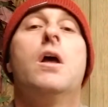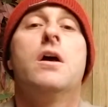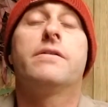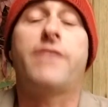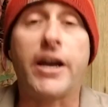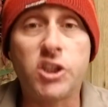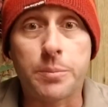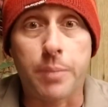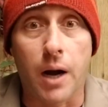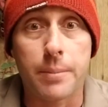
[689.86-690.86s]
Find your
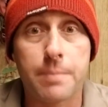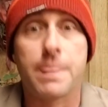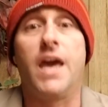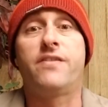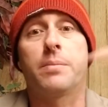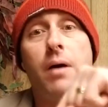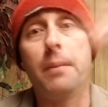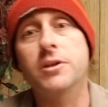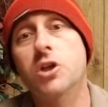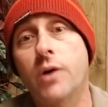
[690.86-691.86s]
pump. If your
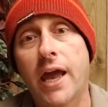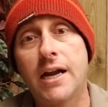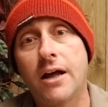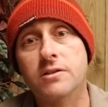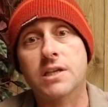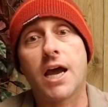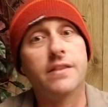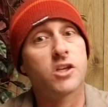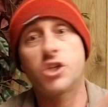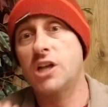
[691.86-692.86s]
pump is located outside,
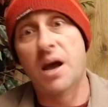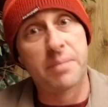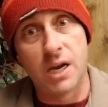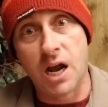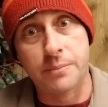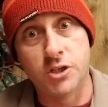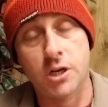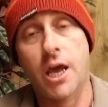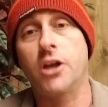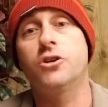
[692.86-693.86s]
this should not be an
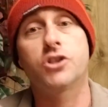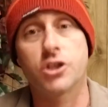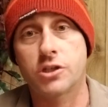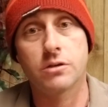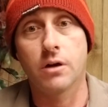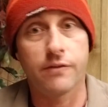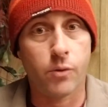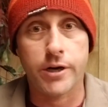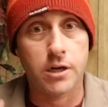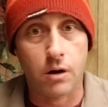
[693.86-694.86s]
option, and you should just
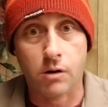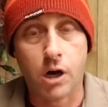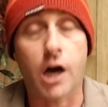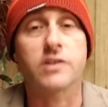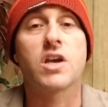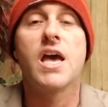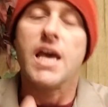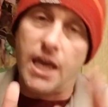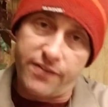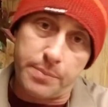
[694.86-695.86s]
avoid it at all costs.
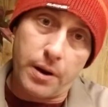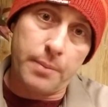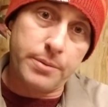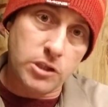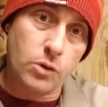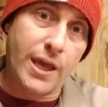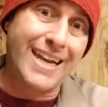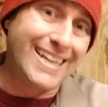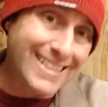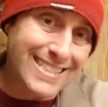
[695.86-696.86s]
If your pump is
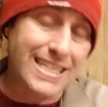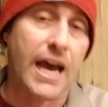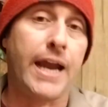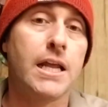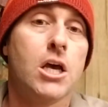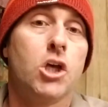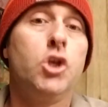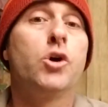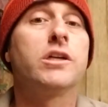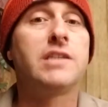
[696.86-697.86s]
located inside,
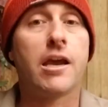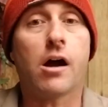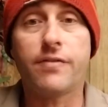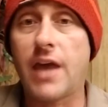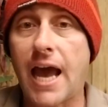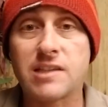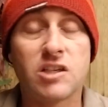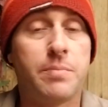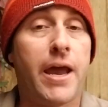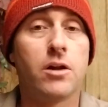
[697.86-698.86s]
you can take off the access
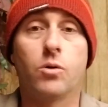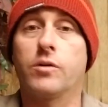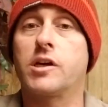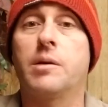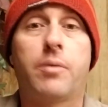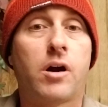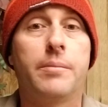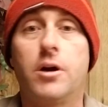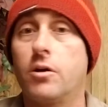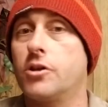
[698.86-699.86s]
panel or the
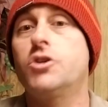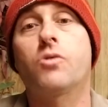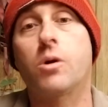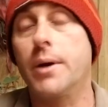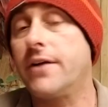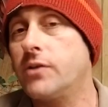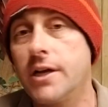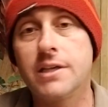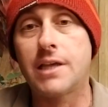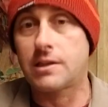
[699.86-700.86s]
compartment or the drawer, whatever it
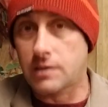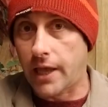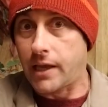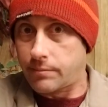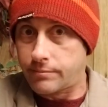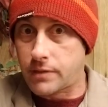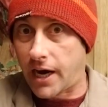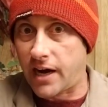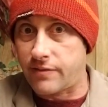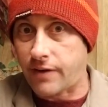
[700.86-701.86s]
is that's like
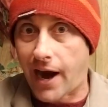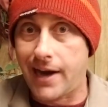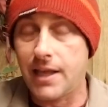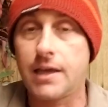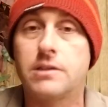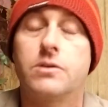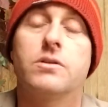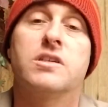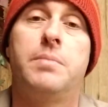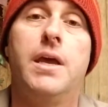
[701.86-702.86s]
kind of hiding it, so to
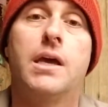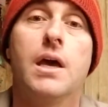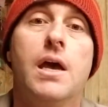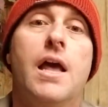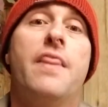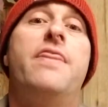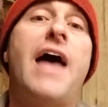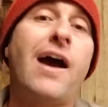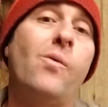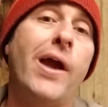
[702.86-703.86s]
speak.
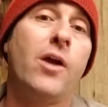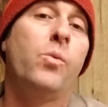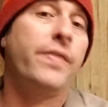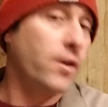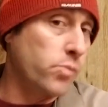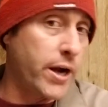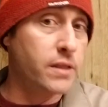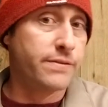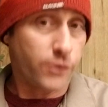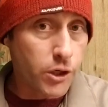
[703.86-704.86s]
That way, when they're running
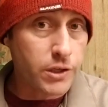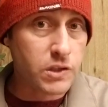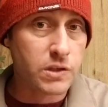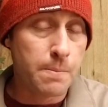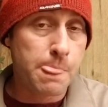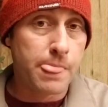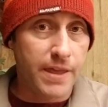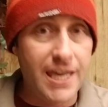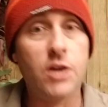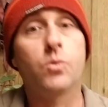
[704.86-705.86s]
the furnace,
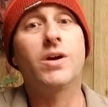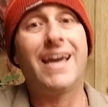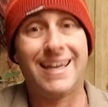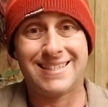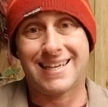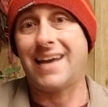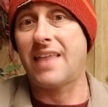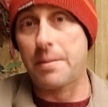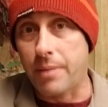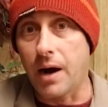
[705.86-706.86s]
heat will get inside
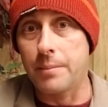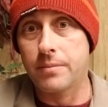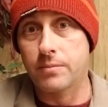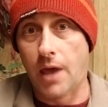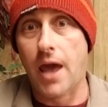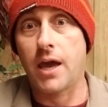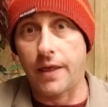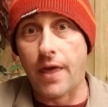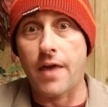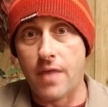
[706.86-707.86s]
that pump, okay?
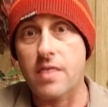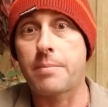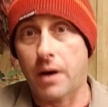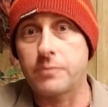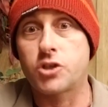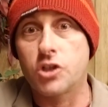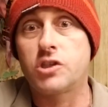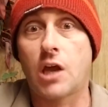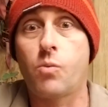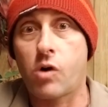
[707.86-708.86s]
And then the pump should
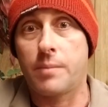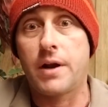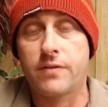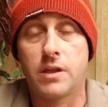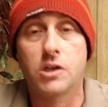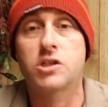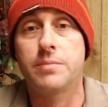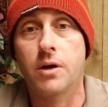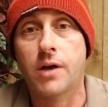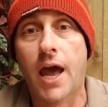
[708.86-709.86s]
stay warm and everything should
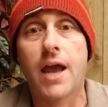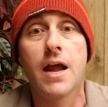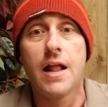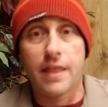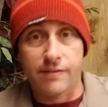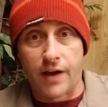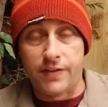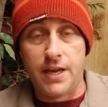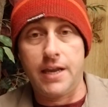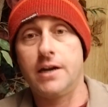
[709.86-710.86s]
be okay. They've got
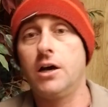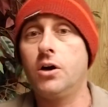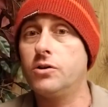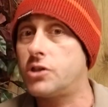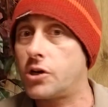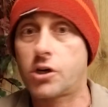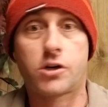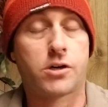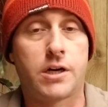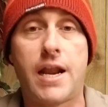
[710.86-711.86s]
the heated hose, they're
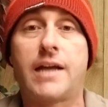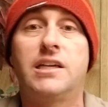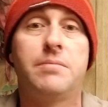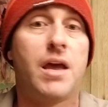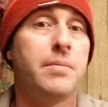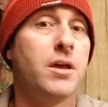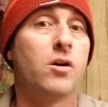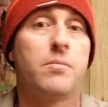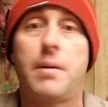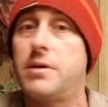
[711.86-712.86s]
connected maybe,
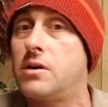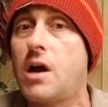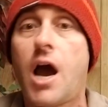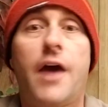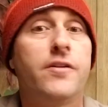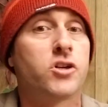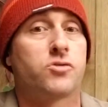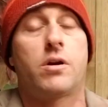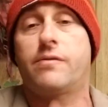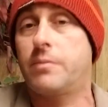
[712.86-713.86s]
or maybe they're not, and they're just
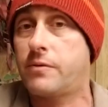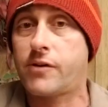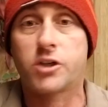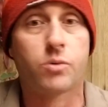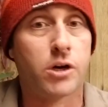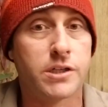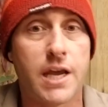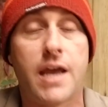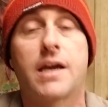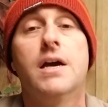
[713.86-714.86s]
running from the freshwater
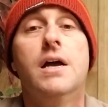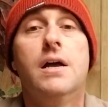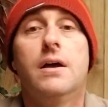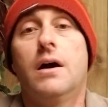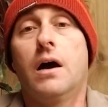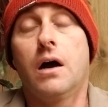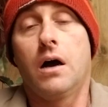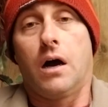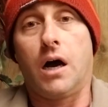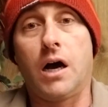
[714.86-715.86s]
tank.
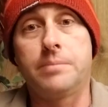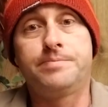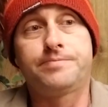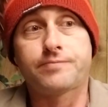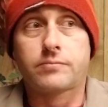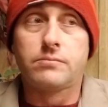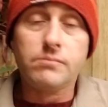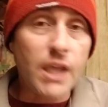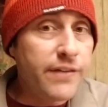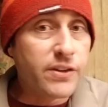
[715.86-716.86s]

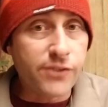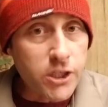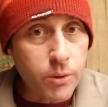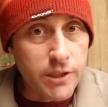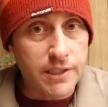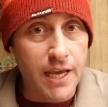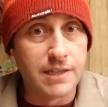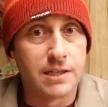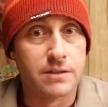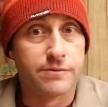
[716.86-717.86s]
If the freshwater tank
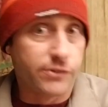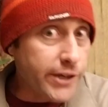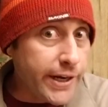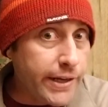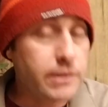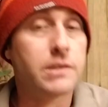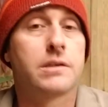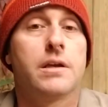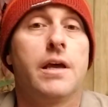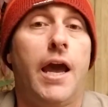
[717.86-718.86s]
doesn't
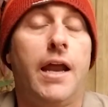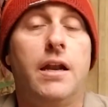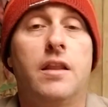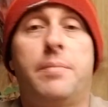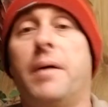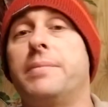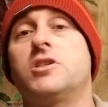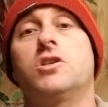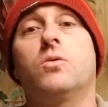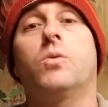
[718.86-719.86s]
freeze and the pump is
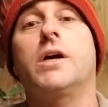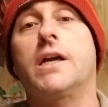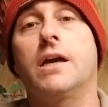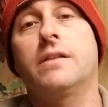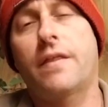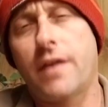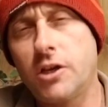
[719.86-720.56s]
still working, then they